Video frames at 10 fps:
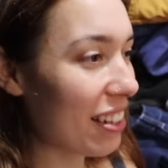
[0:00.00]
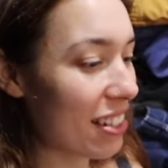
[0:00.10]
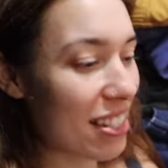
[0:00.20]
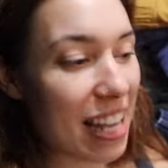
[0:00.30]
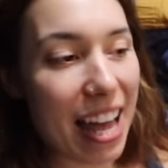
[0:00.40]

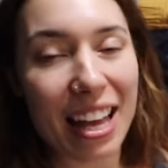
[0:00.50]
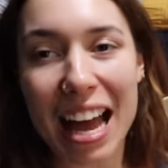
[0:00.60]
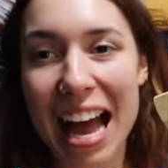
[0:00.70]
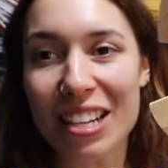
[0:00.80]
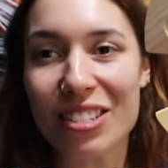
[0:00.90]
This is a, a
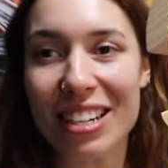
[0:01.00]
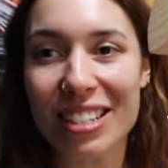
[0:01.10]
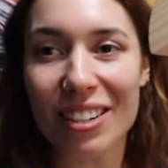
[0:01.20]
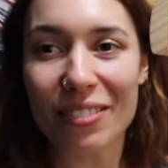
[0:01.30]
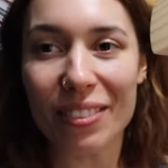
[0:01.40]
hat
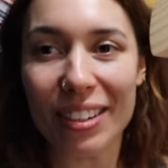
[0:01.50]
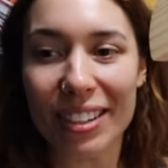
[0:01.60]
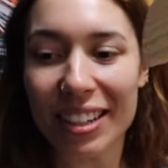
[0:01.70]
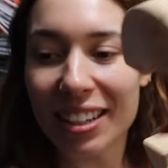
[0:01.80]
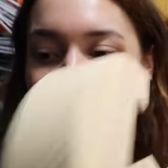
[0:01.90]
stretcher if you're
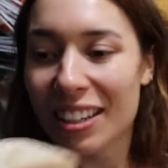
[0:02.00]
wondering.